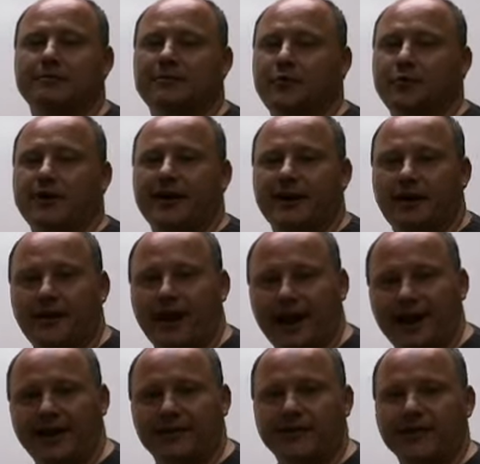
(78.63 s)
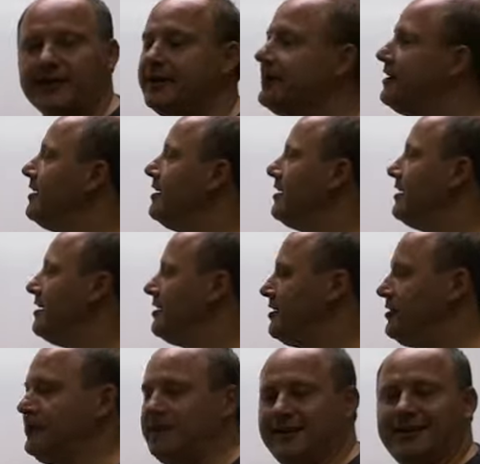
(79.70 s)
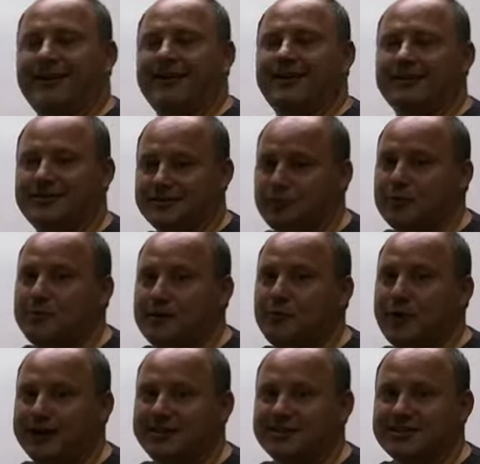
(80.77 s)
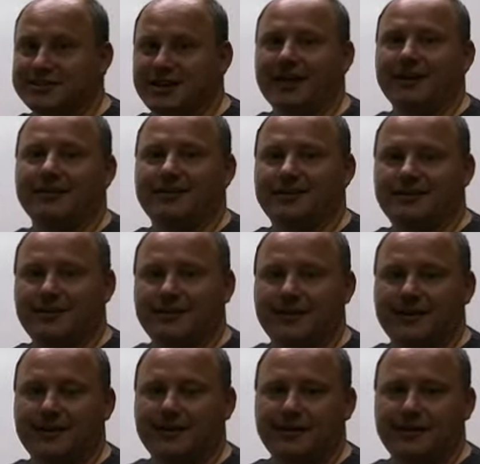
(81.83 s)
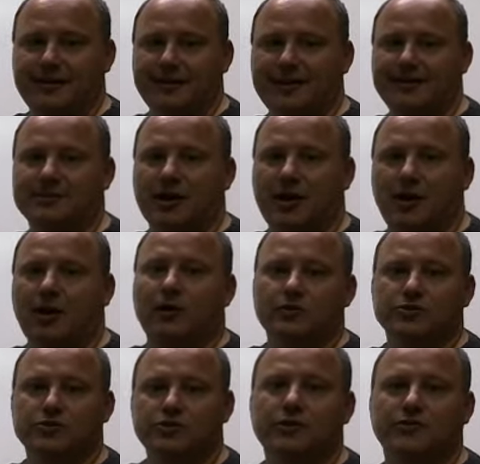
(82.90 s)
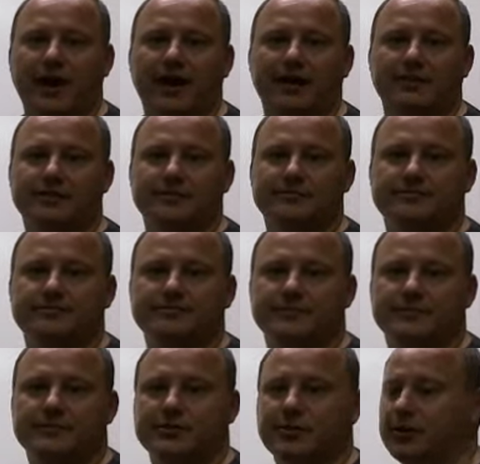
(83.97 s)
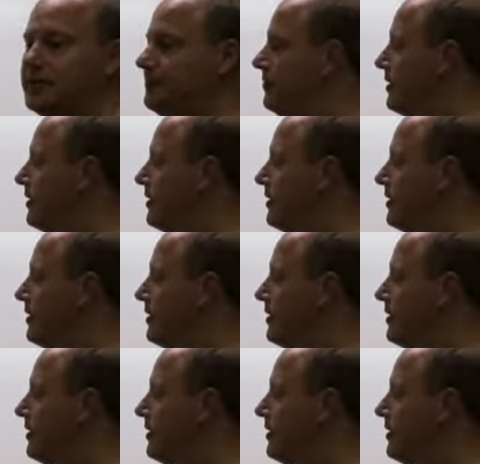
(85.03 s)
Before you get all angry, just remember what I just said. These all should factor. So